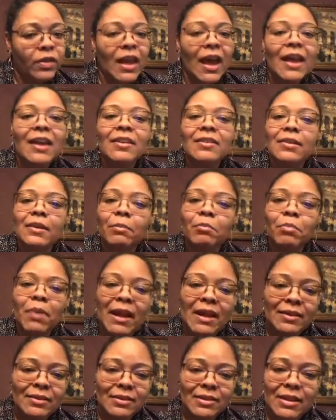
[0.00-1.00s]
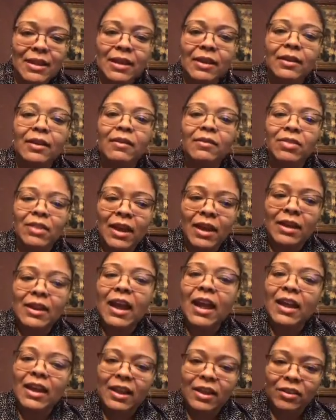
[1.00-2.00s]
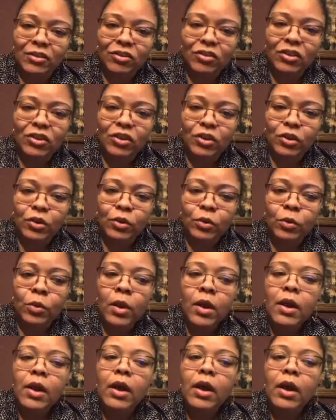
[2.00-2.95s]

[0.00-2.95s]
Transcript: That is a basic thing that kids should do,